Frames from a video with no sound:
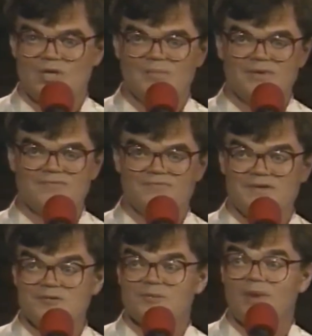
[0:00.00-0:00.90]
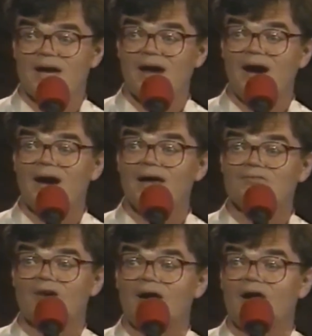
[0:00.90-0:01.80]
Let me feast my
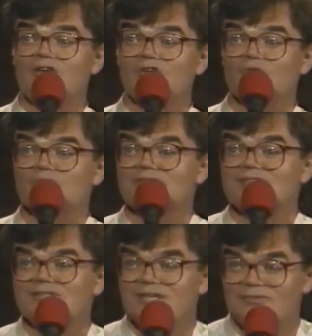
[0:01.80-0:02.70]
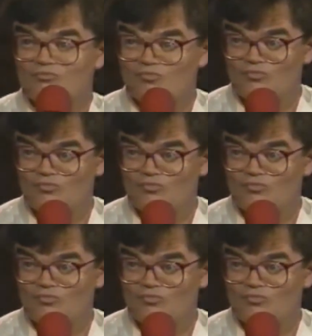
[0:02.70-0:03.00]
eyes on you," she said.